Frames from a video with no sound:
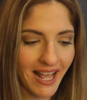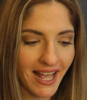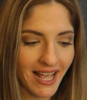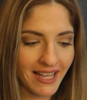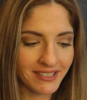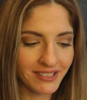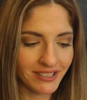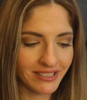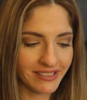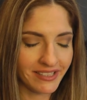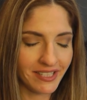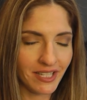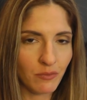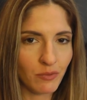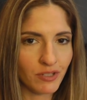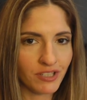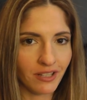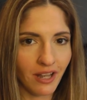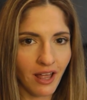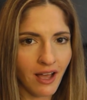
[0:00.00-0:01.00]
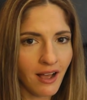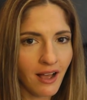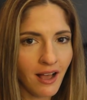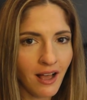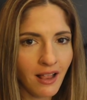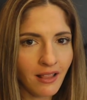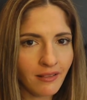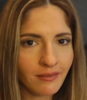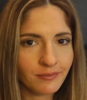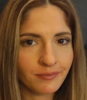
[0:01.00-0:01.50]
as you can see, it was a long
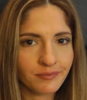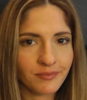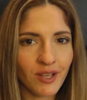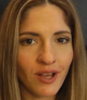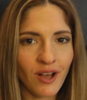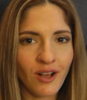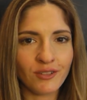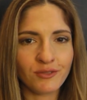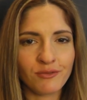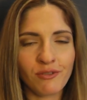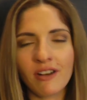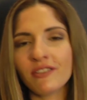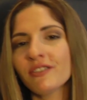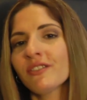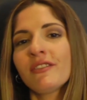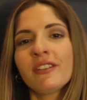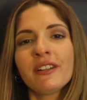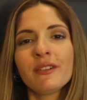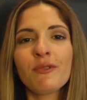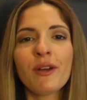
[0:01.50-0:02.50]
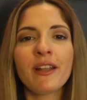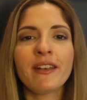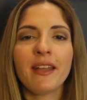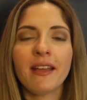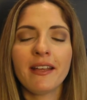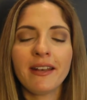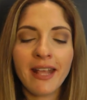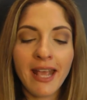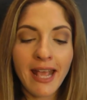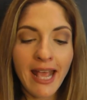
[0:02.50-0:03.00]
haul, all drugstore and
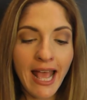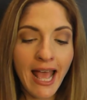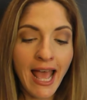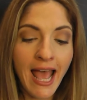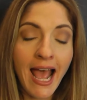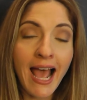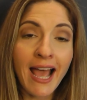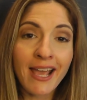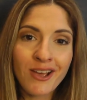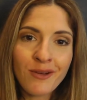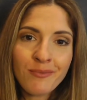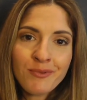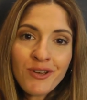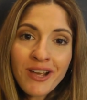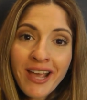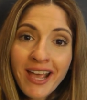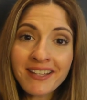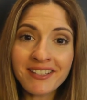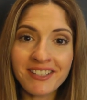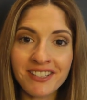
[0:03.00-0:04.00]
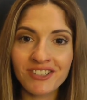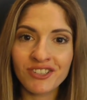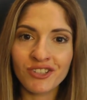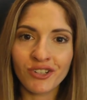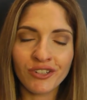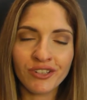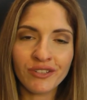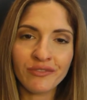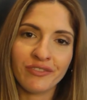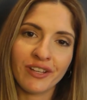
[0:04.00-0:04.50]
whatnot. I hope you guys
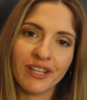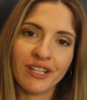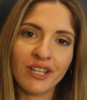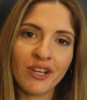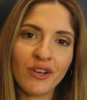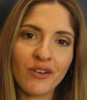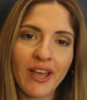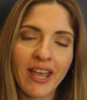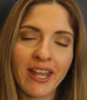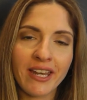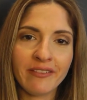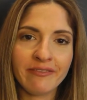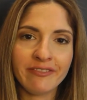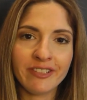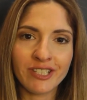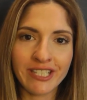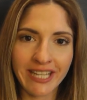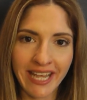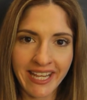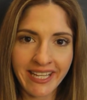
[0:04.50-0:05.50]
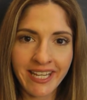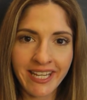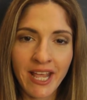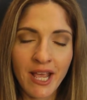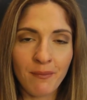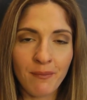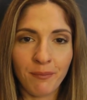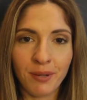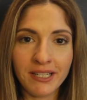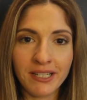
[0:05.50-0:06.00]
enjoyed the video, and if you did,
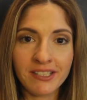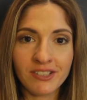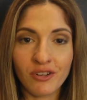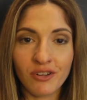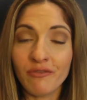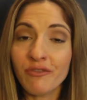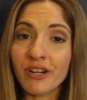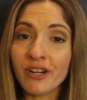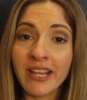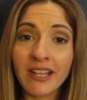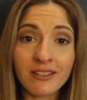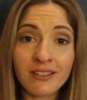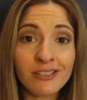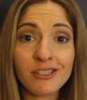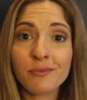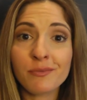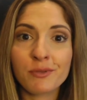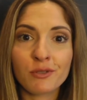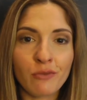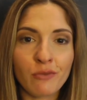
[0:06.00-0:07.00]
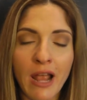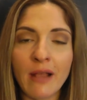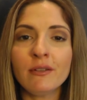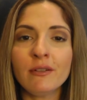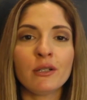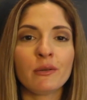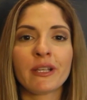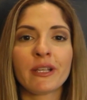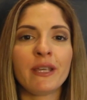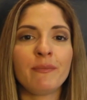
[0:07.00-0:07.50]
please don't forget to subscribe
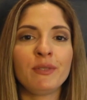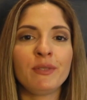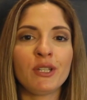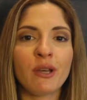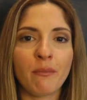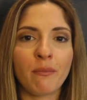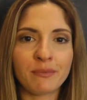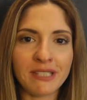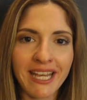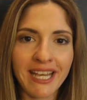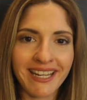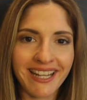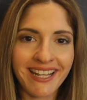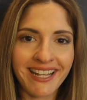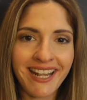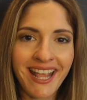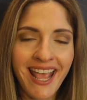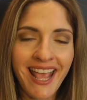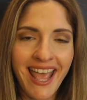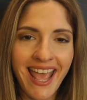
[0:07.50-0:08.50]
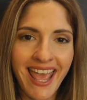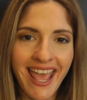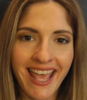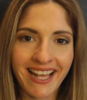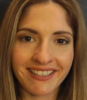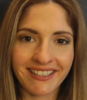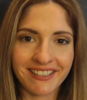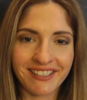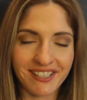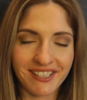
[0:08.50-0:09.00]
to keep you updated,
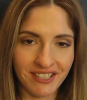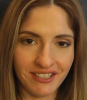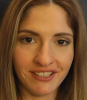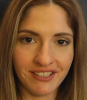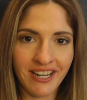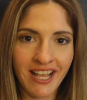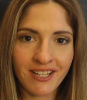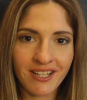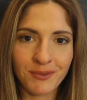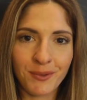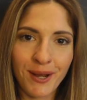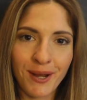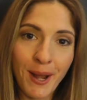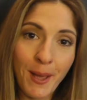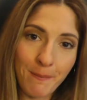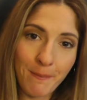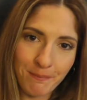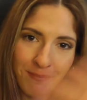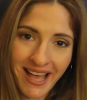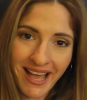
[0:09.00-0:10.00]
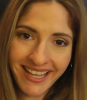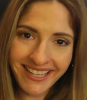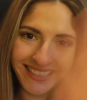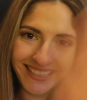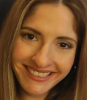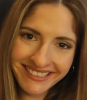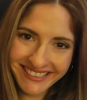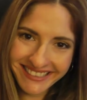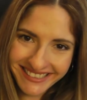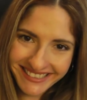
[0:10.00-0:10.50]
and see you in the next one.
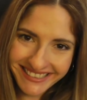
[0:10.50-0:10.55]
Bye!